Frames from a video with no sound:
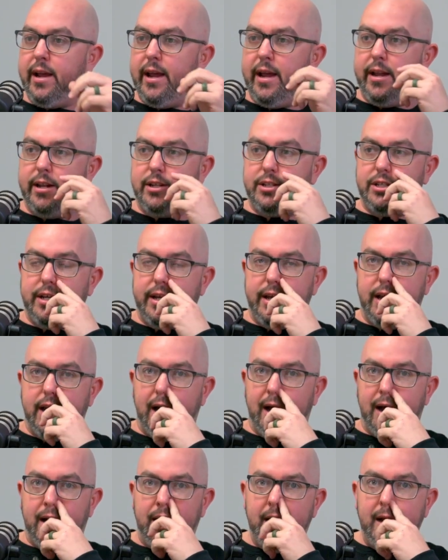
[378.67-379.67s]
And she,
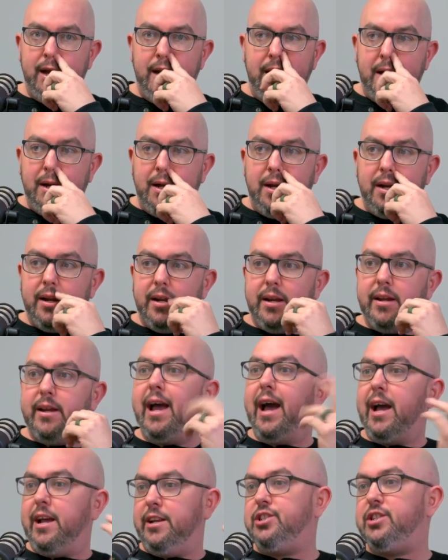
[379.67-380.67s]

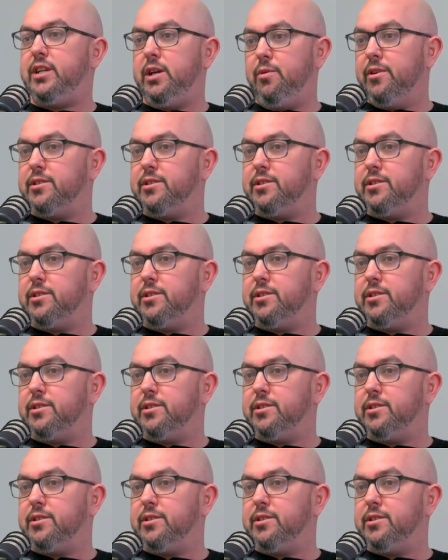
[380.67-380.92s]
and she